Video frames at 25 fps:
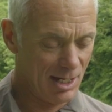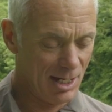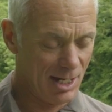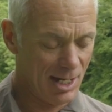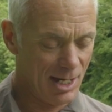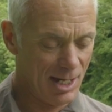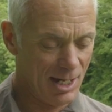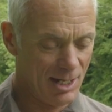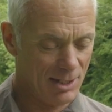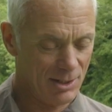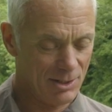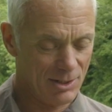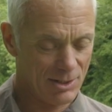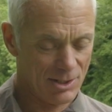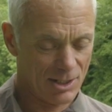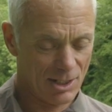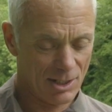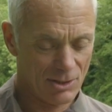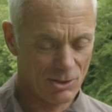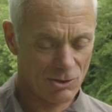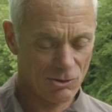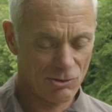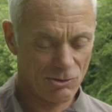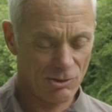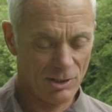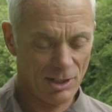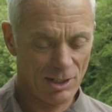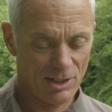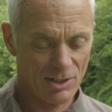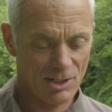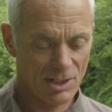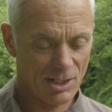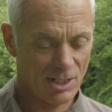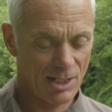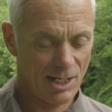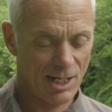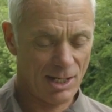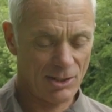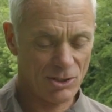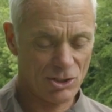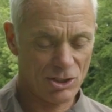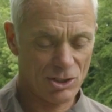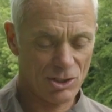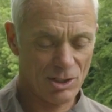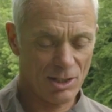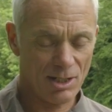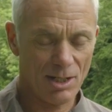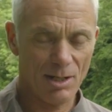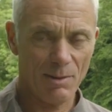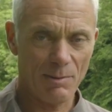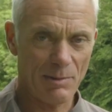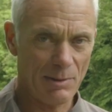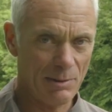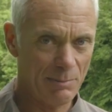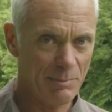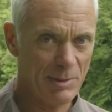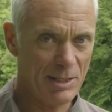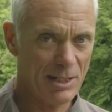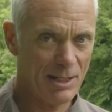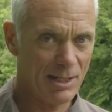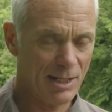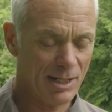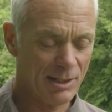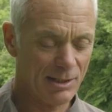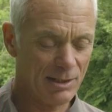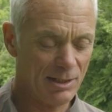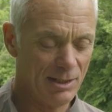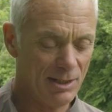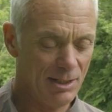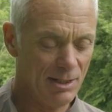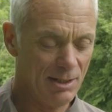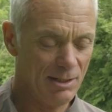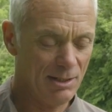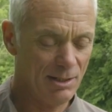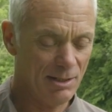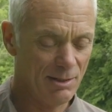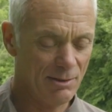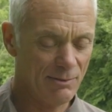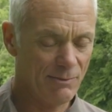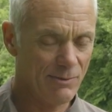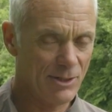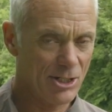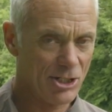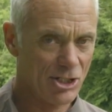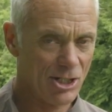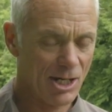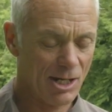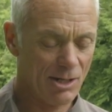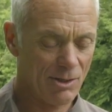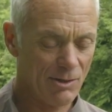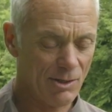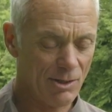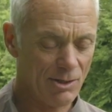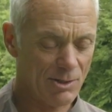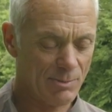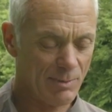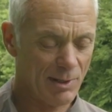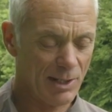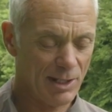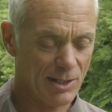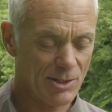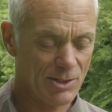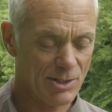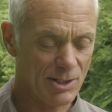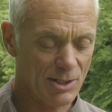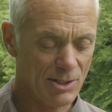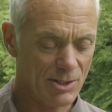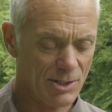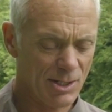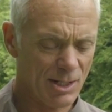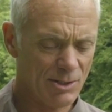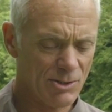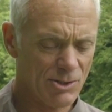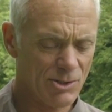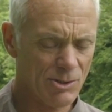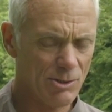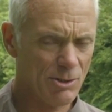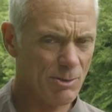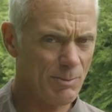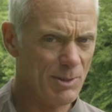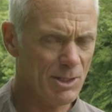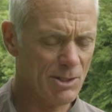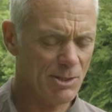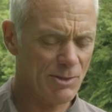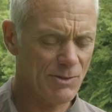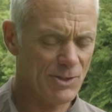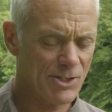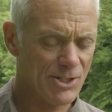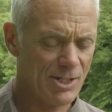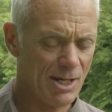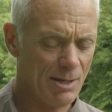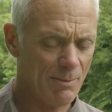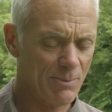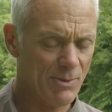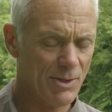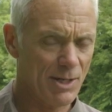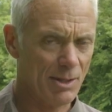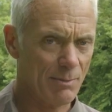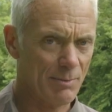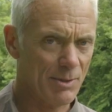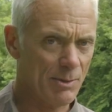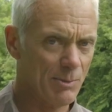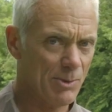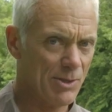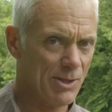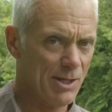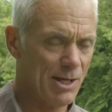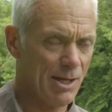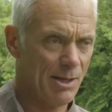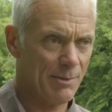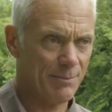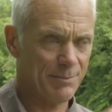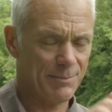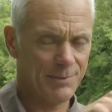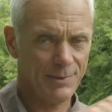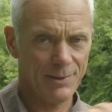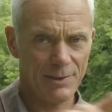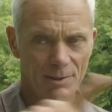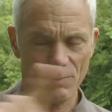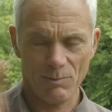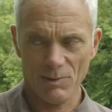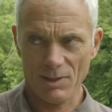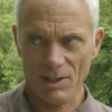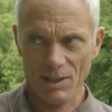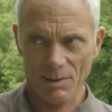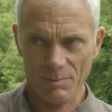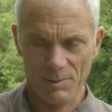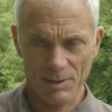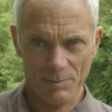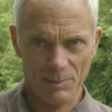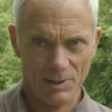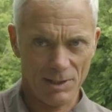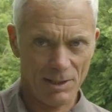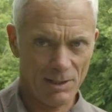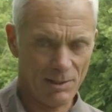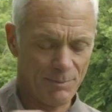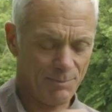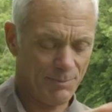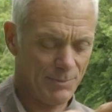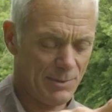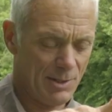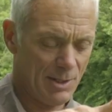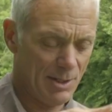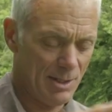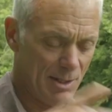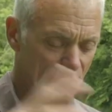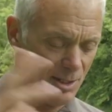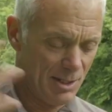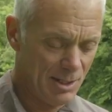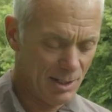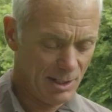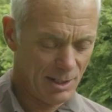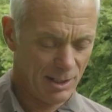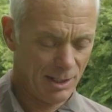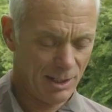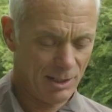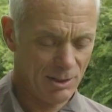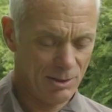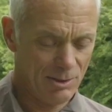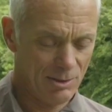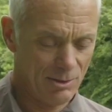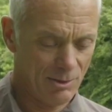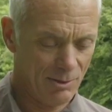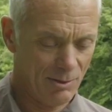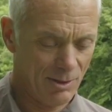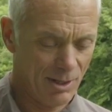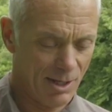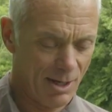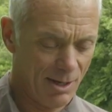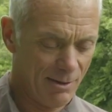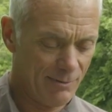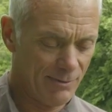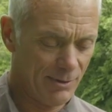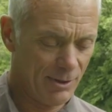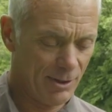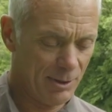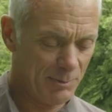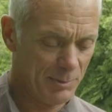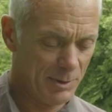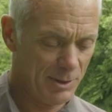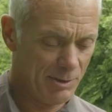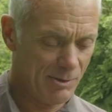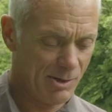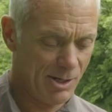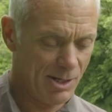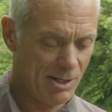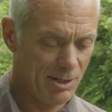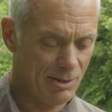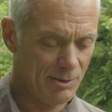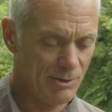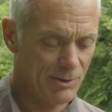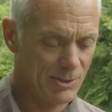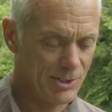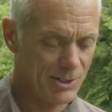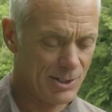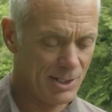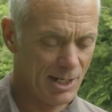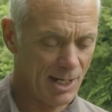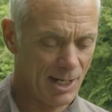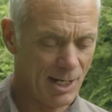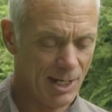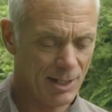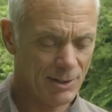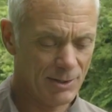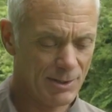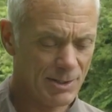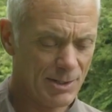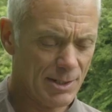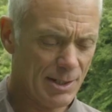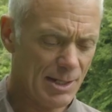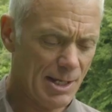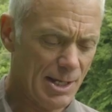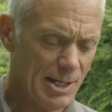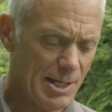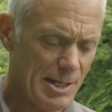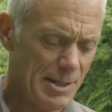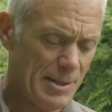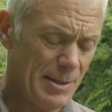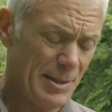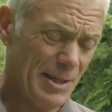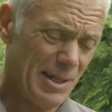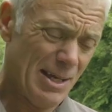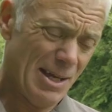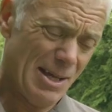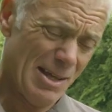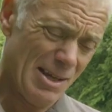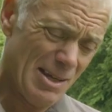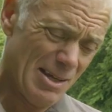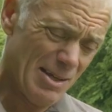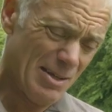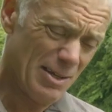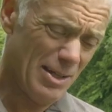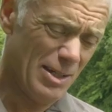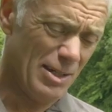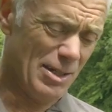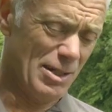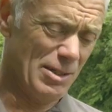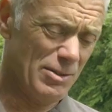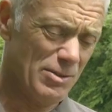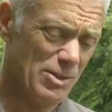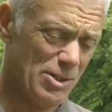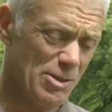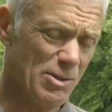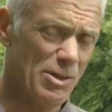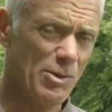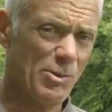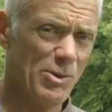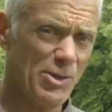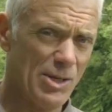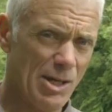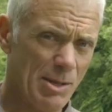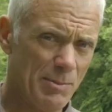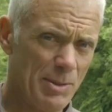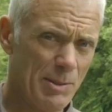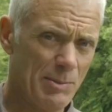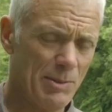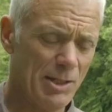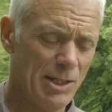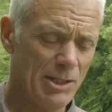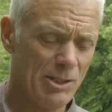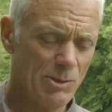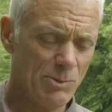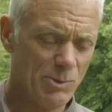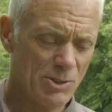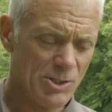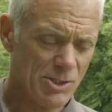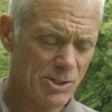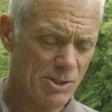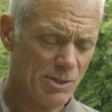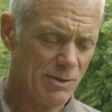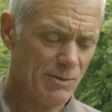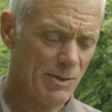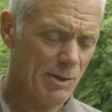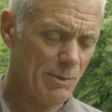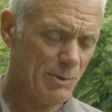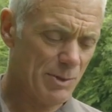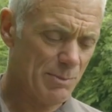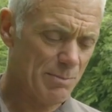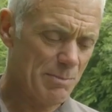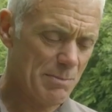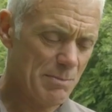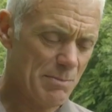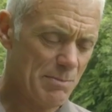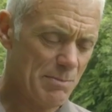and trying to catch um, big, ugly fish out of those places. I'd sort of be doing the same thing, but without, you know, without people like, like you uh, following me around. And, you know, doing it without people like you would sort of, it would